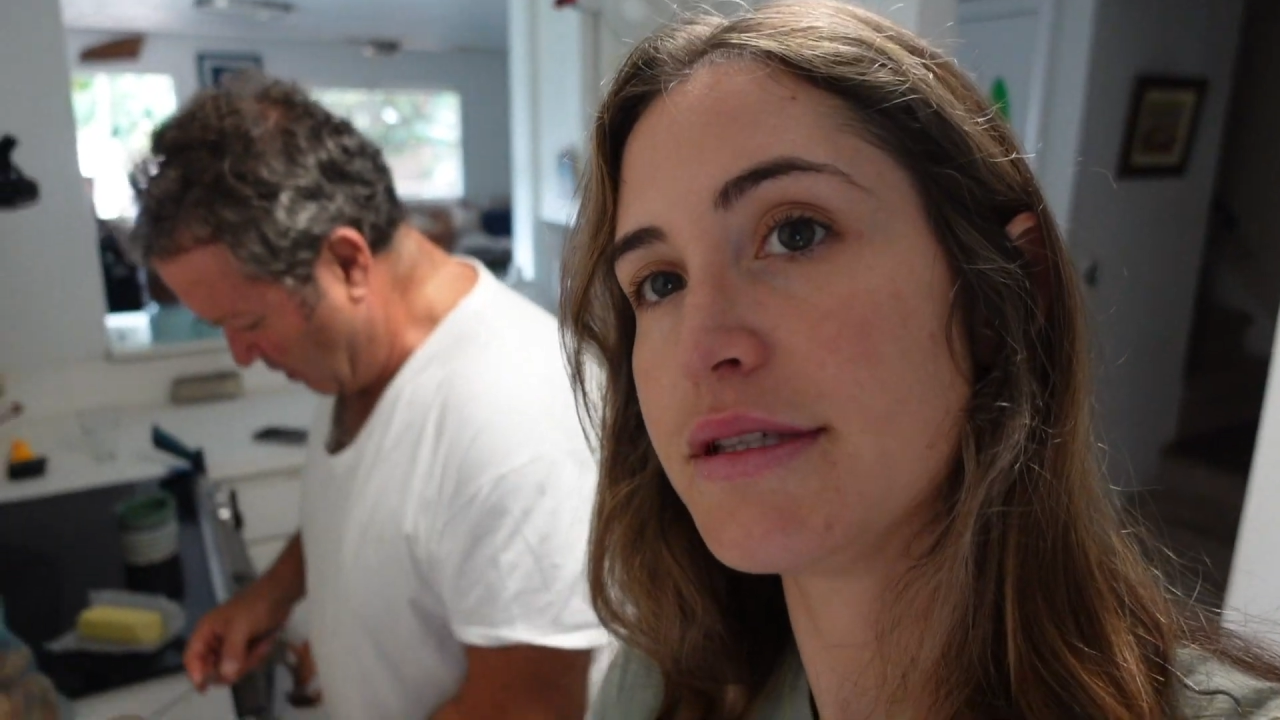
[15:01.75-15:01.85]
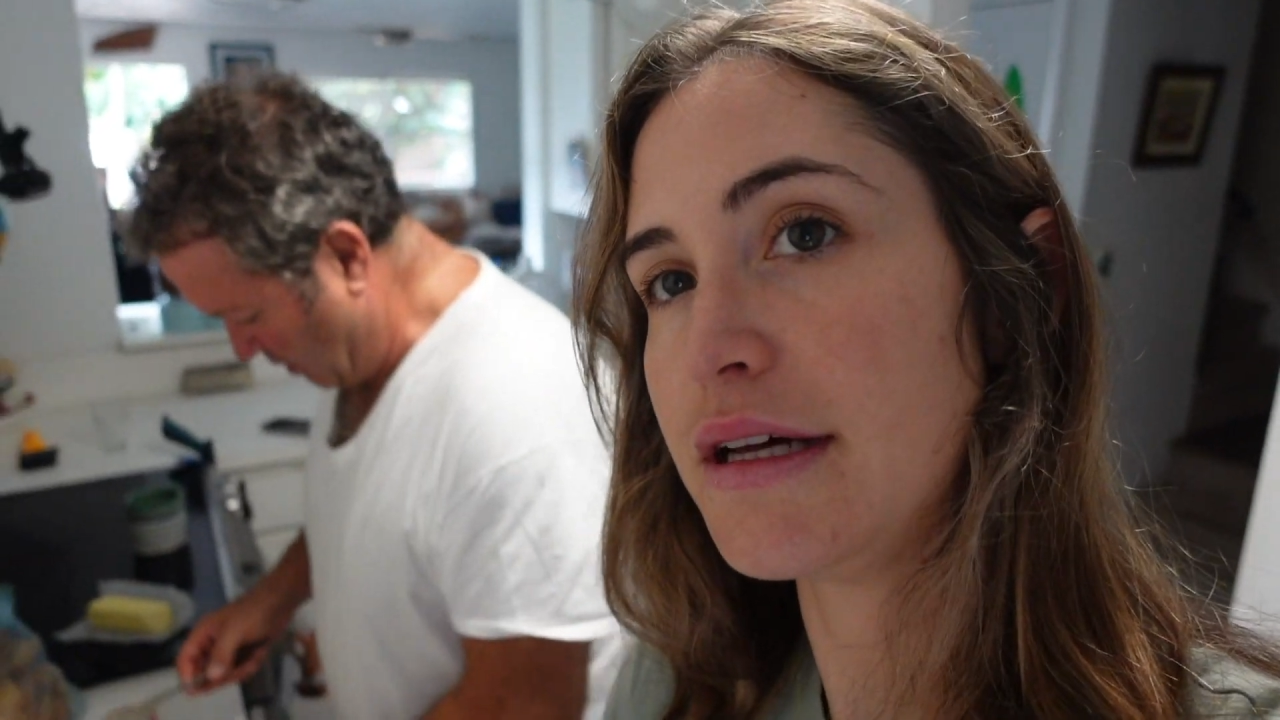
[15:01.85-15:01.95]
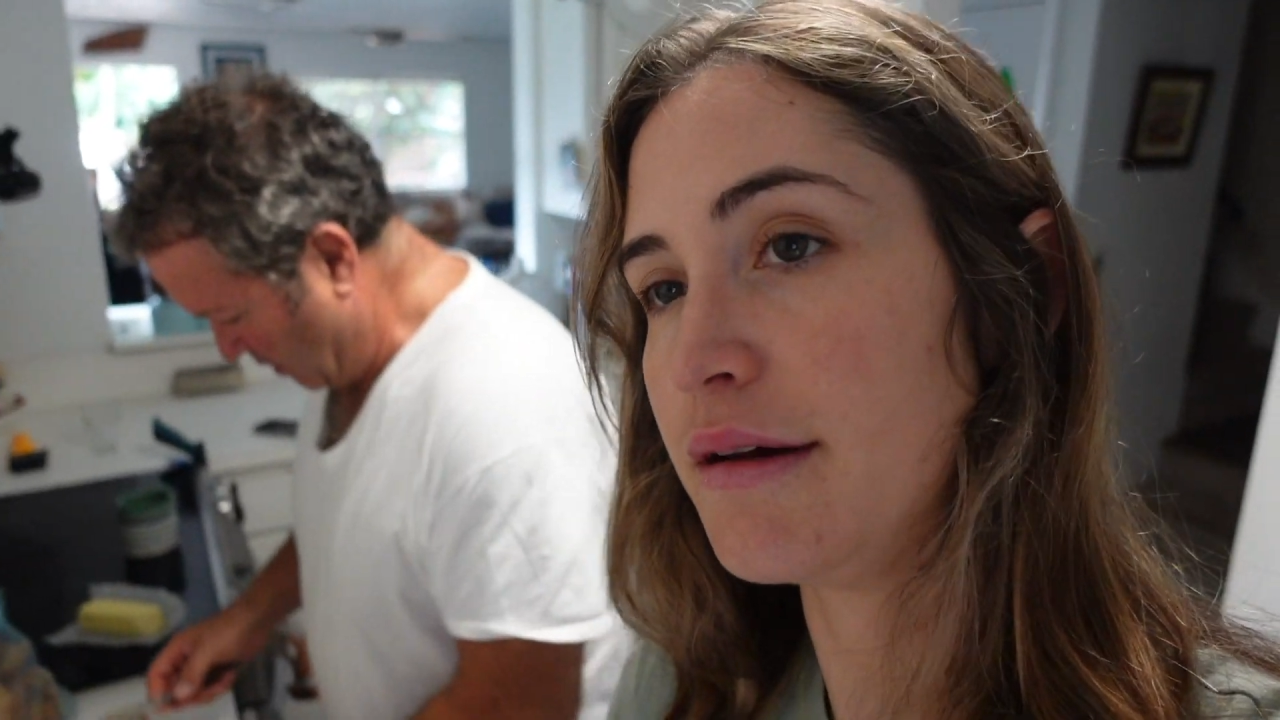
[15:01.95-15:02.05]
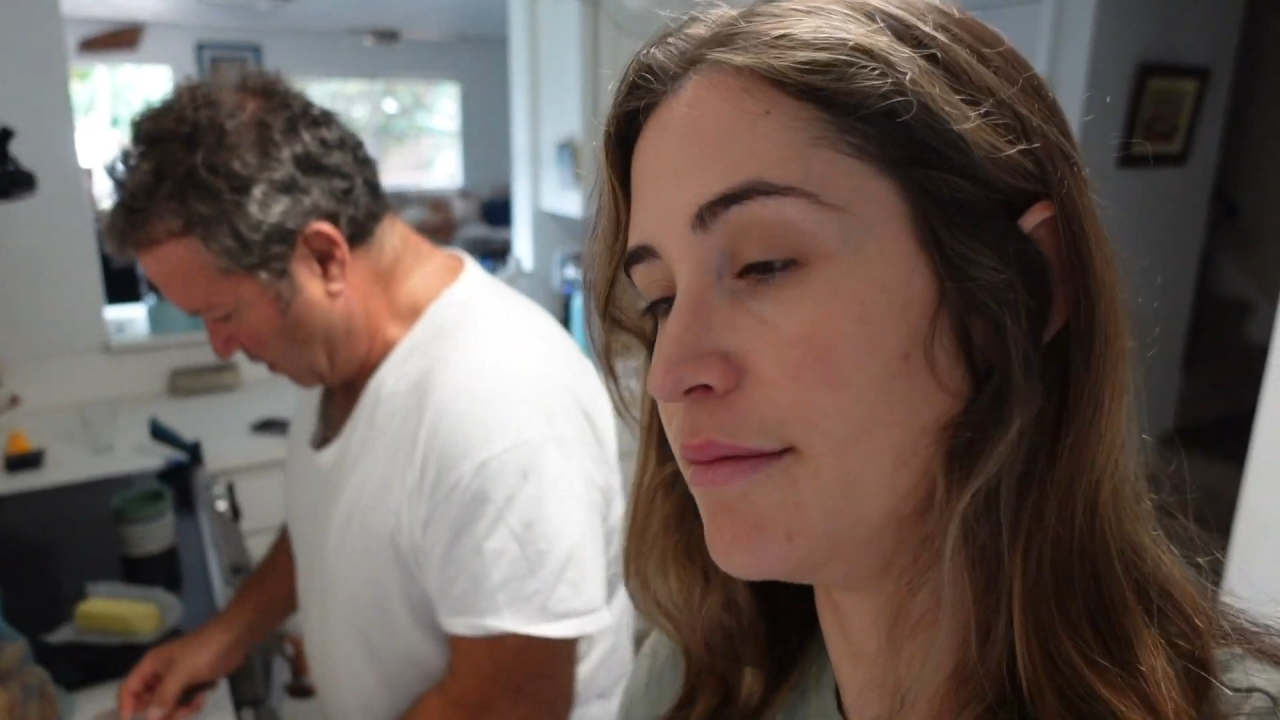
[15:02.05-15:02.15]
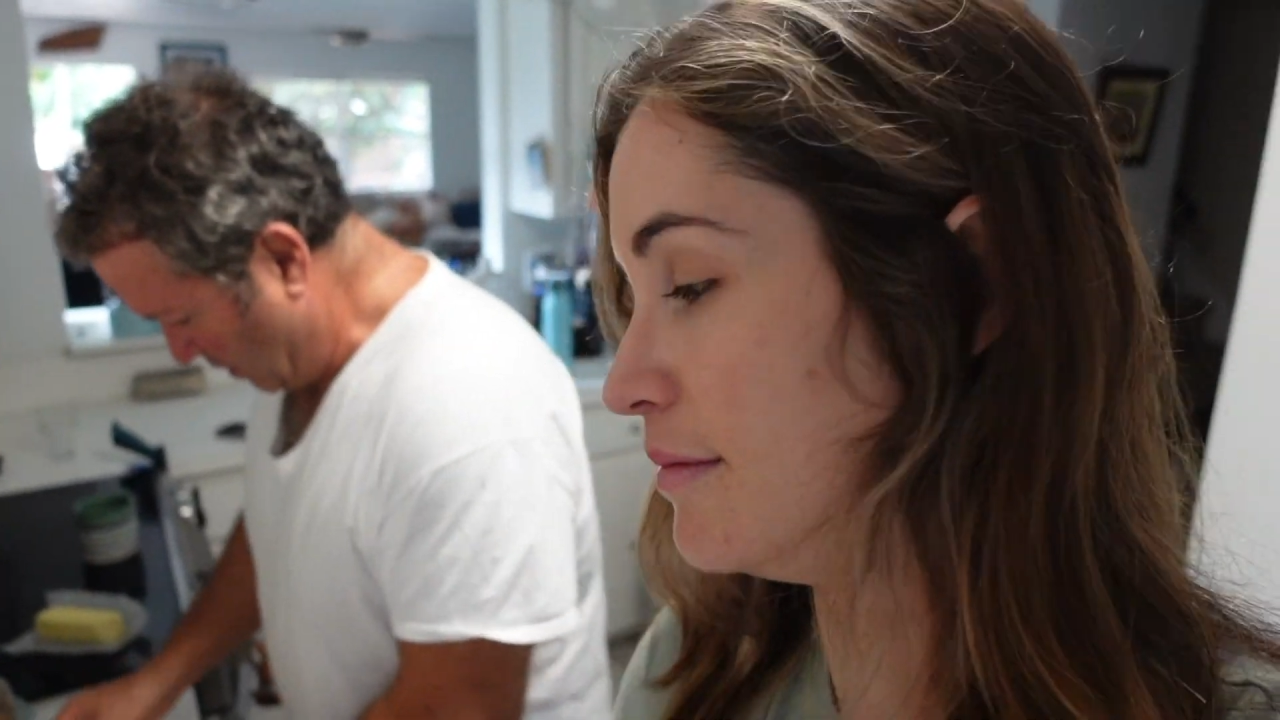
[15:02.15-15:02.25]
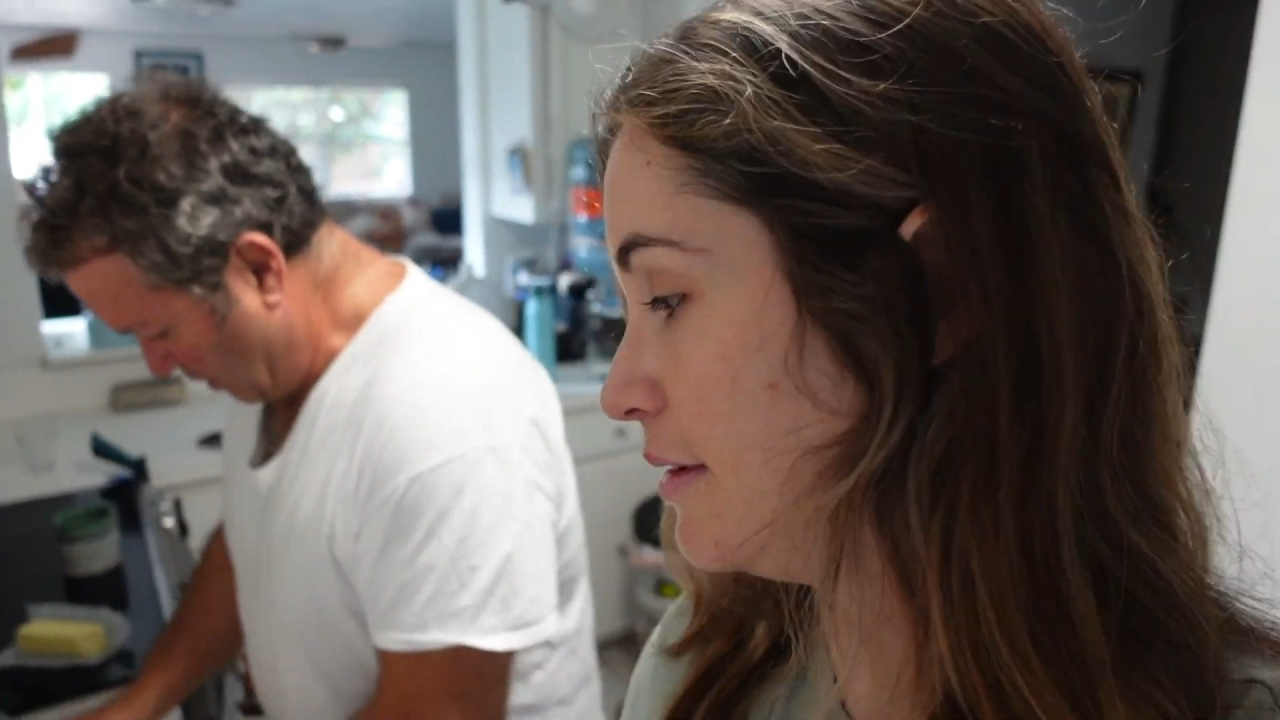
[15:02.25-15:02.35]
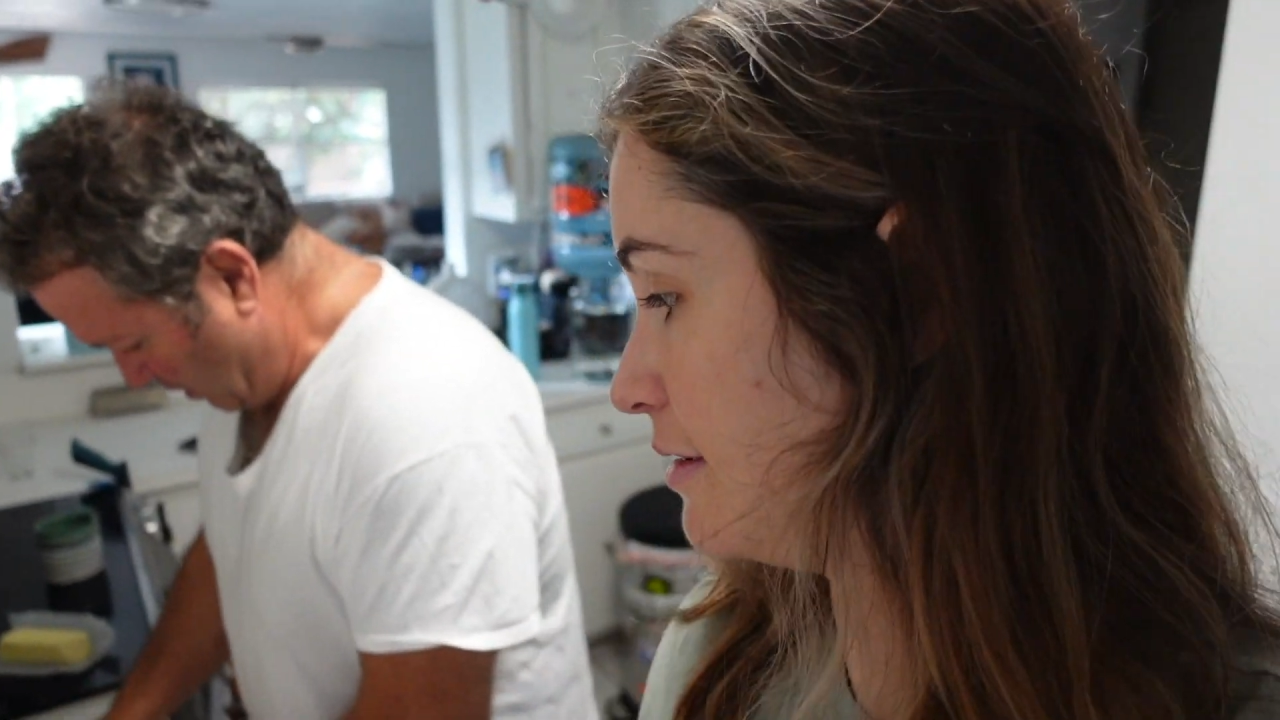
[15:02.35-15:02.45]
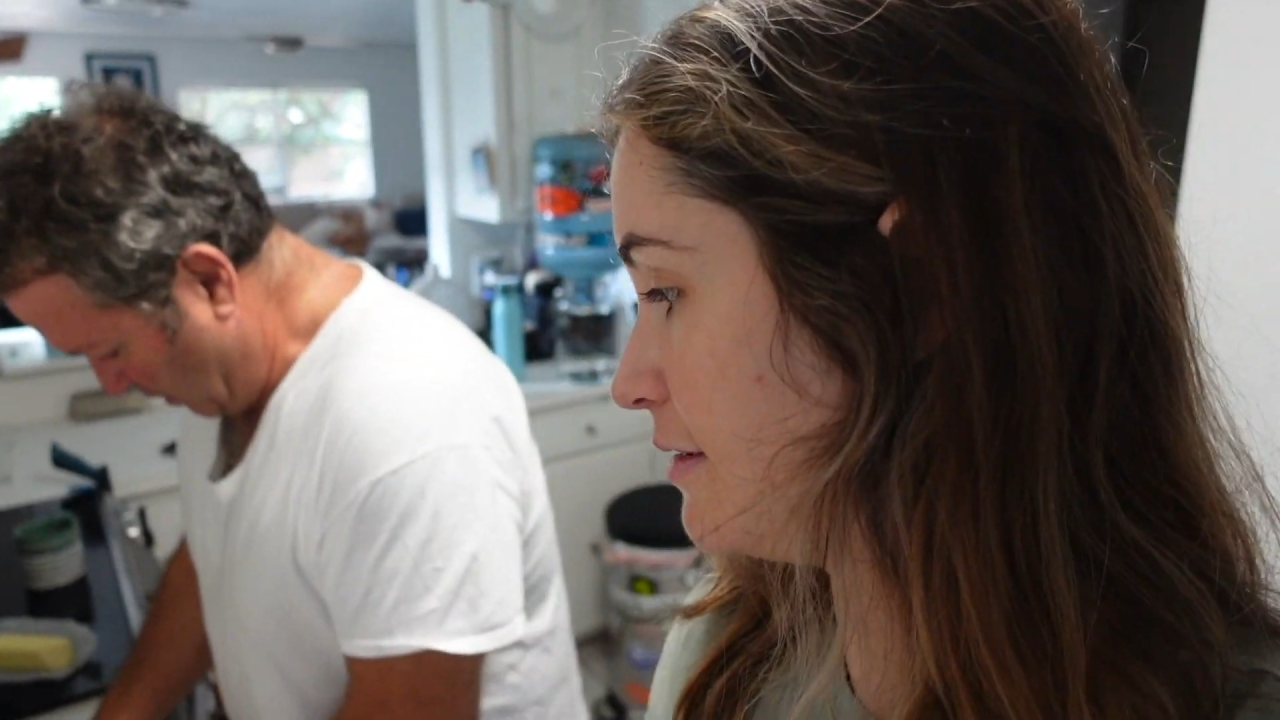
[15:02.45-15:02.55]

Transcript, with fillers: some